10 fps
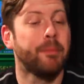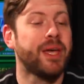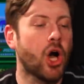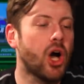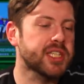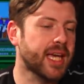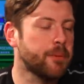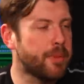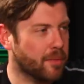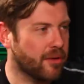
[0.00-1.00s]
because I
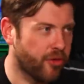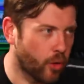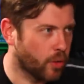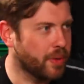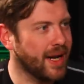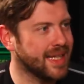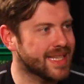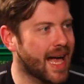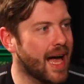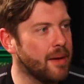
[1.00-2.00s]
can pick my phone up at any
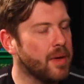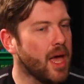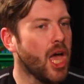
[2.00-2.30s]
time.